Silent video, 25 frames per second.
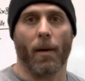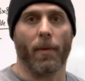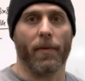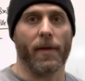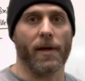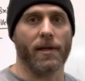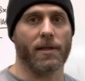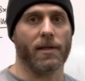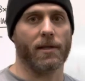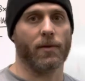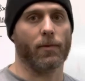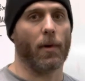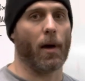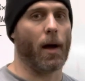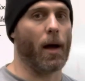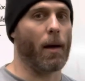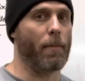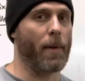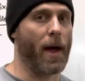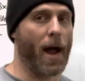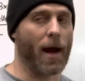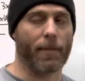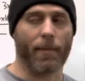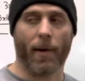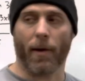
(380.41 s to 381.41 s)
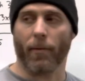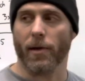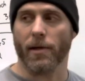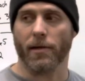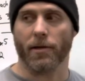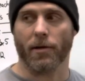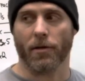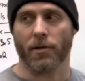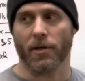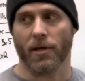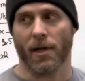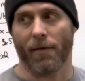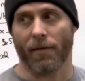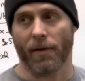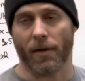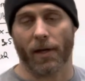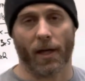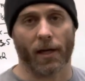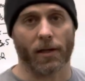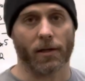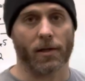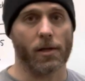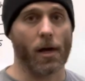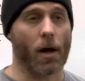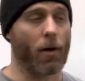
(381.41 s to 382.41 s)
And this is backed by research and
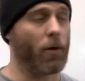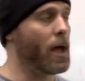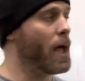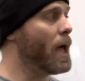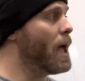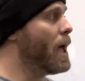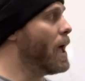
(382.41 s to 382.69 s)
everything. So